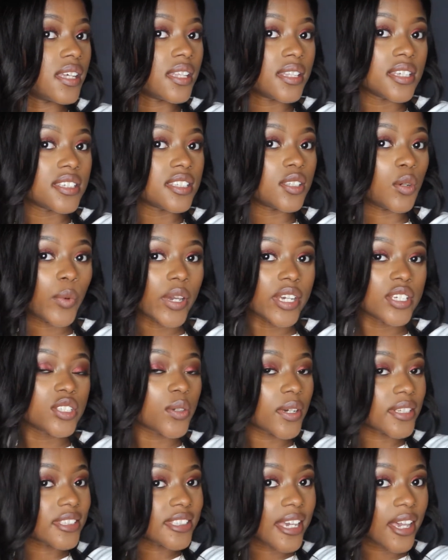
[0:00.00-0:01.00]
this is a wig,
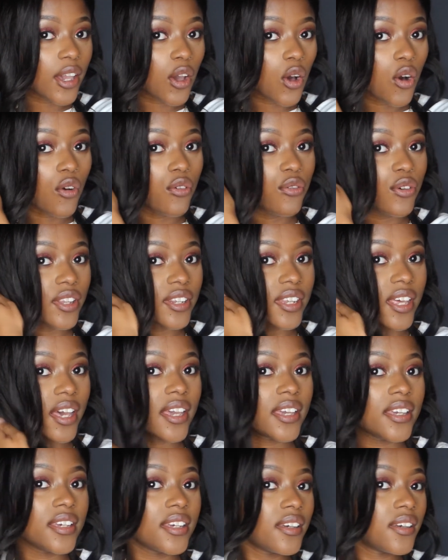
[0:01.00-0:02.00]
so I take it off at
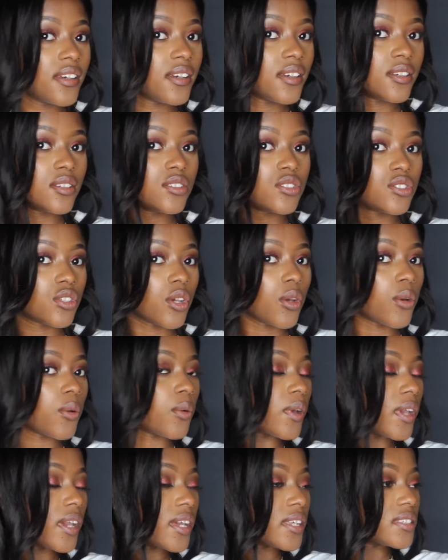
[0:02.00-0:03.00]
night. So
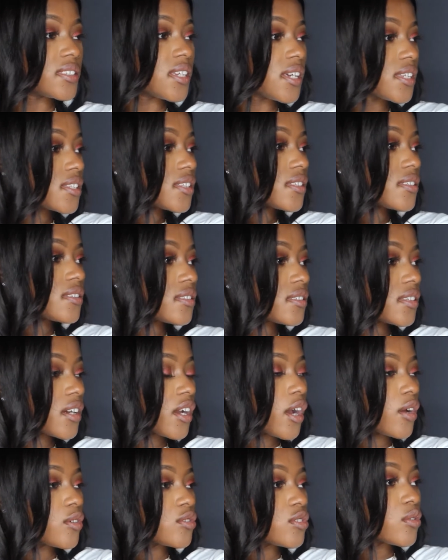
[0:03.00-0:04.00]
it doesn't, the
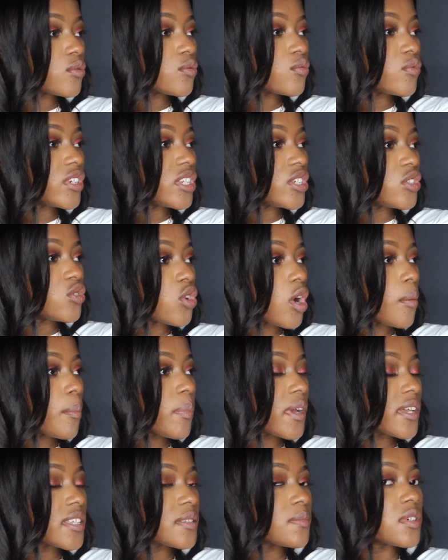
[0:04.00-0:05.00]
curls don't really drop
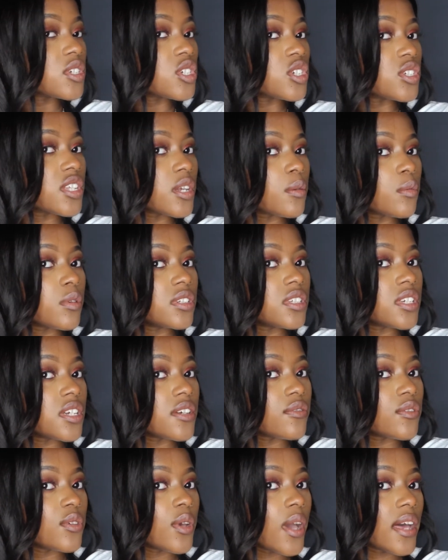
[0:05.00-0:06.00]
as much as they would
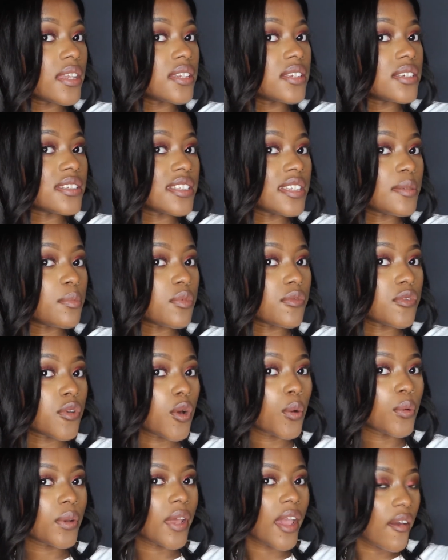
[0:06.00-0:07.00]
if you had to sleep with your
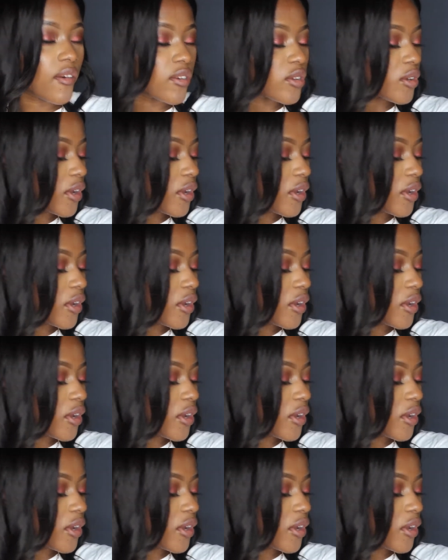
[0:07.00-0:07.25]
own hair in